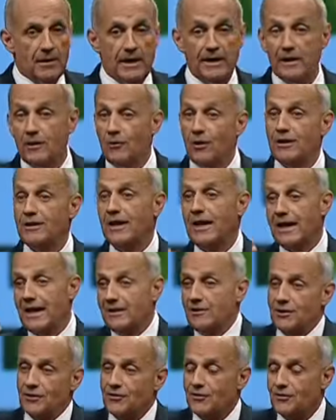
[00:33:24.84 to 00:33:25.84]
And then one day I
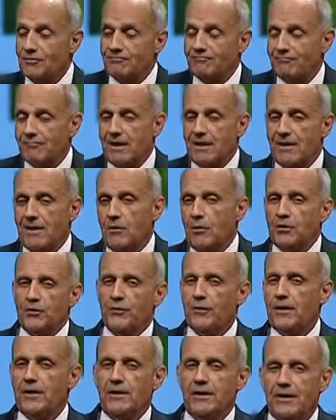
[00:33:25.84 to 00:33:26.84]
just was
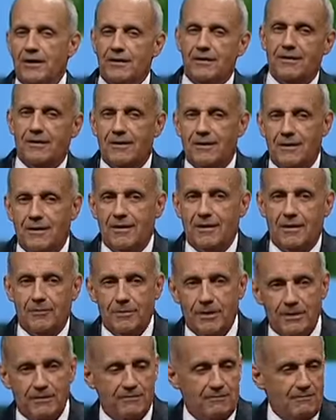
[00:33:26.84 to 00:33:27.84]
feeling a
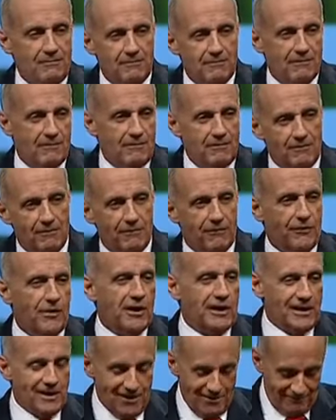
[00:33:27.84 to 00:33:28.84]
bit
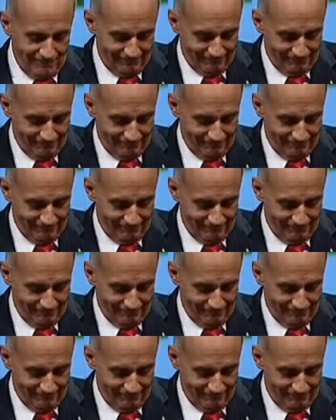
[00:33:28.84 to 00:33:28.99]
funny.